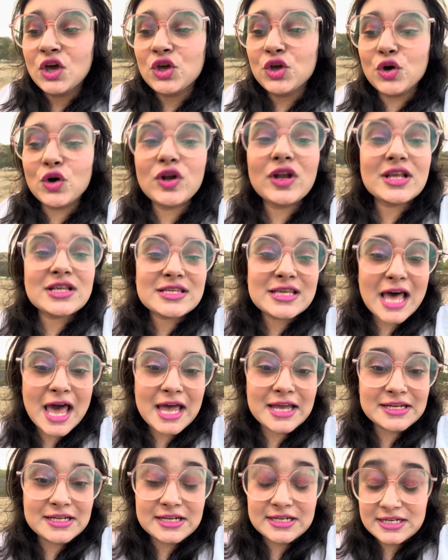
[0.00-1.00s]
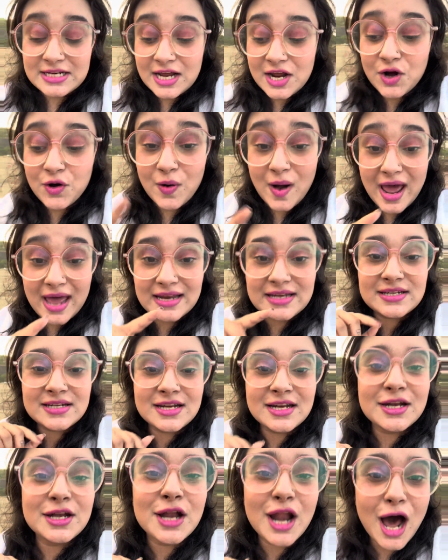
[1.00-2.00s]
you decide it right
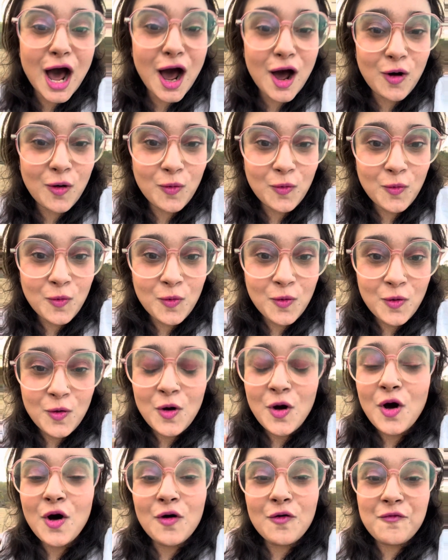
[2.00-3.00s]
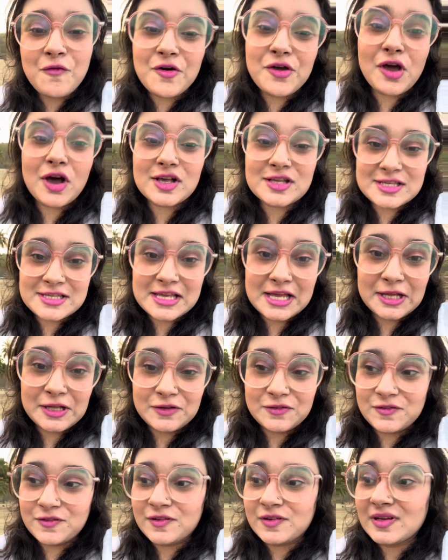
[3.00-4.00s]
now for
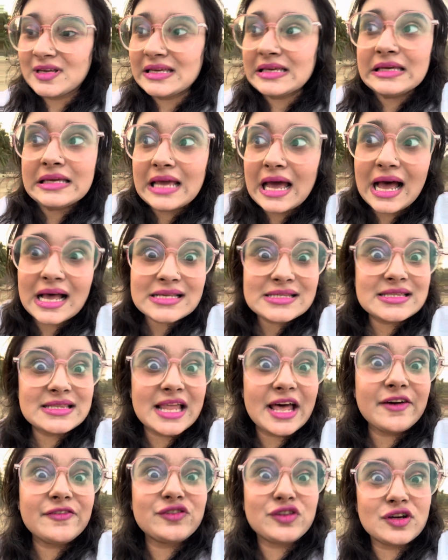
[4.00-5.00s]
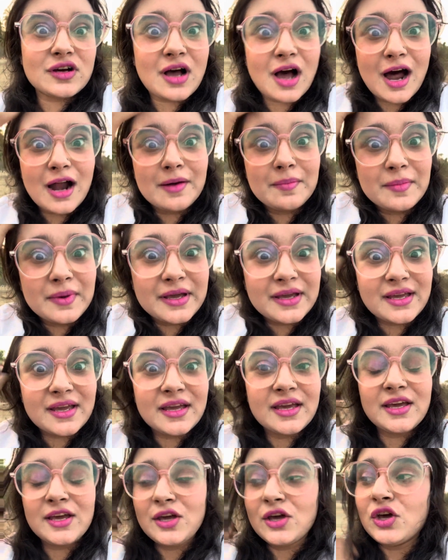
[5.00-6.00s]
yourself he has left the karmic
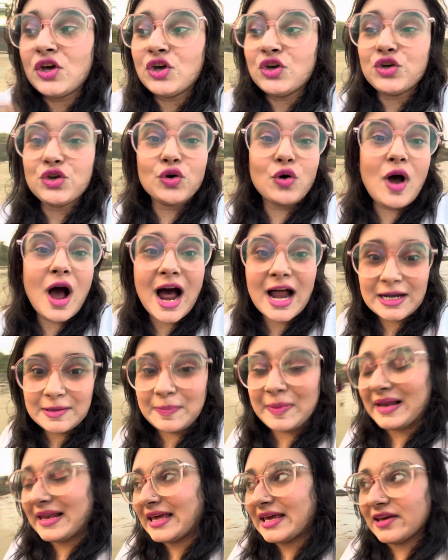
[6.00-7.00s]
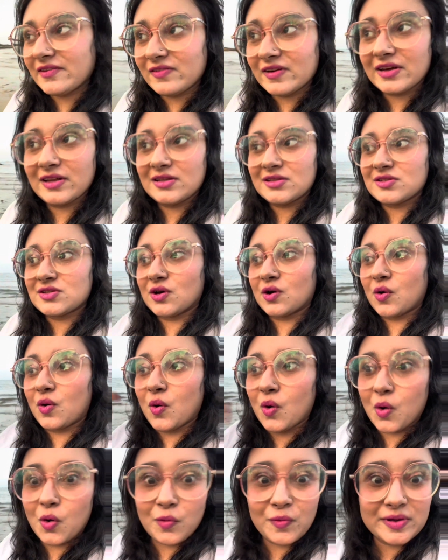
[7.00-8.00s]
you can't believe it so
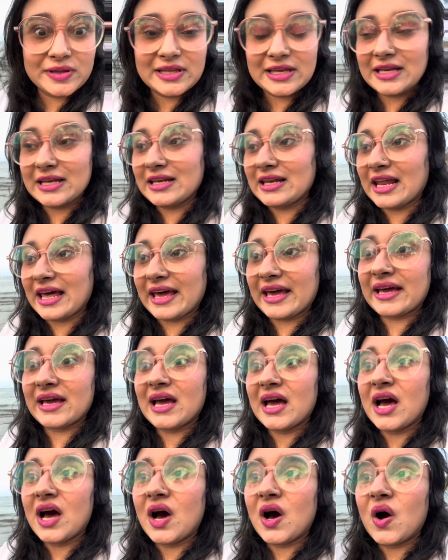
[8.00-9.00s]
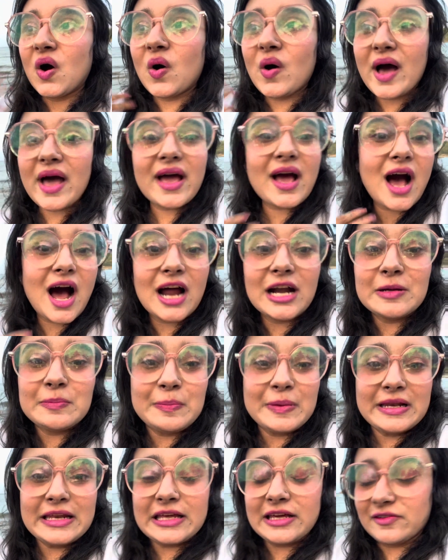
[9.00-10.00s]
go within like oh i can't
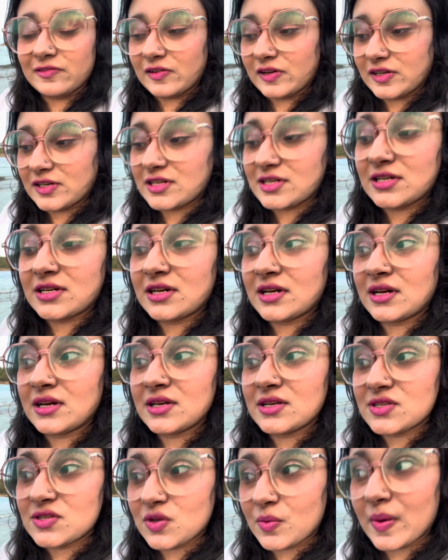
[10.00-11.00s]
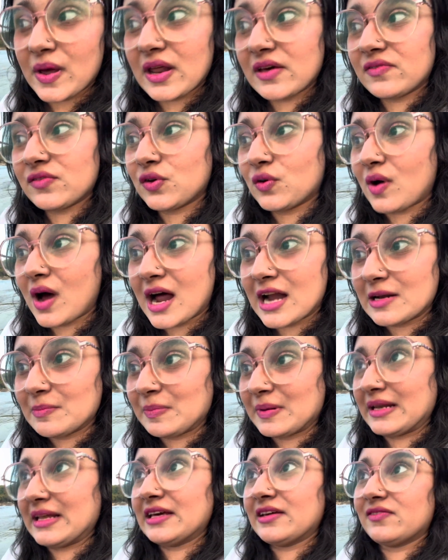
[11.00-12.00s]
believe it so wherever you can't
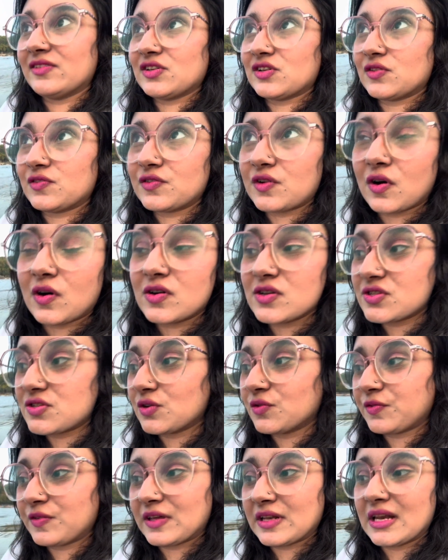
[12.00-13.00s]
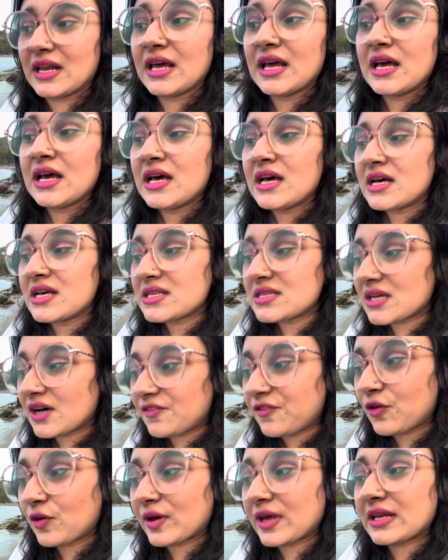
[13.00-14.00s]
believe it of course you feel
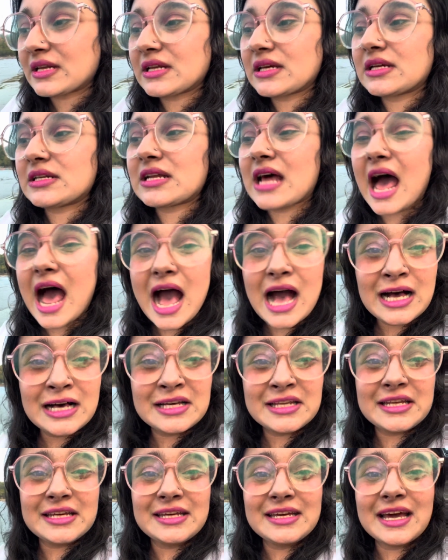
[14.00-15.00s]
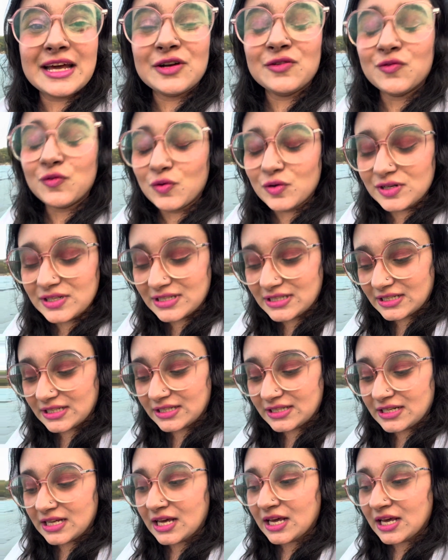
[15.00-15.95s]
suffocated, angry and wounded.